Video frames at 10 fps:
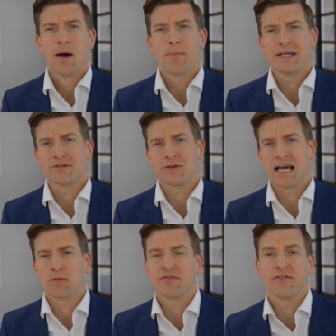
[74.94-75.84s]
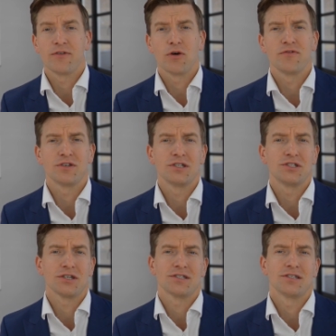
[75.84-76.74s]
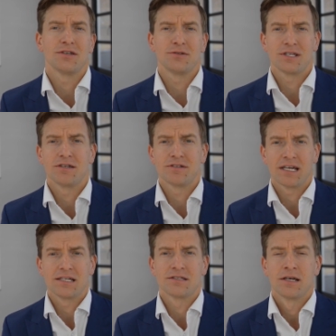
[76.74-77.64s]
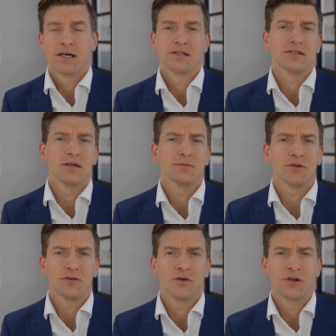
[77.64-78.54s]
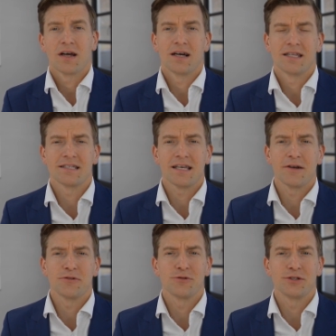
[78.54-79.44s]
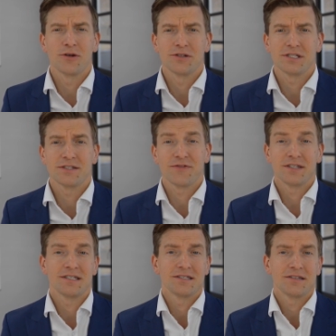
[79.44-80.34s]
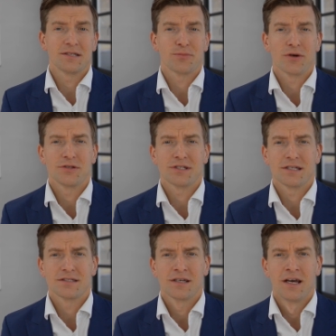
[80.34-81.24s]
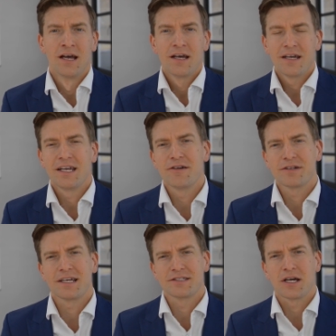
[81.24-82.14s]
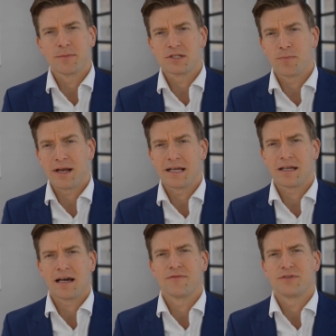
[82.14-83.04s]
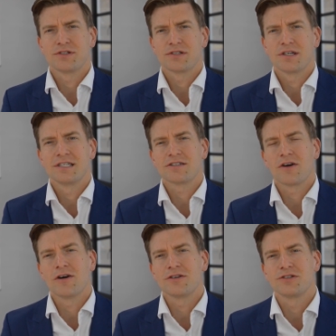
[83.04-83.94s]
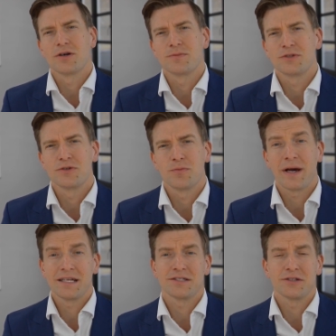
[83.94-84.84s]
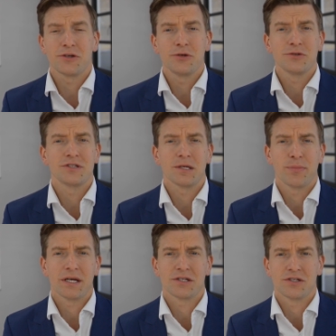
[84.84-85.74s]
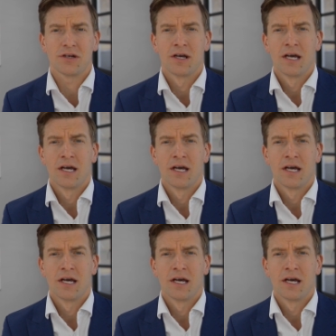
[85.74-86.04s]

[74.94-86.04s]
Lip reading: based on how we've evolved and adjusted those hearing aids as time's gone on. And that's how your audiologist fits into this process. Hearing aids come as a blank canvas, and it's our job to paint an acoustic picture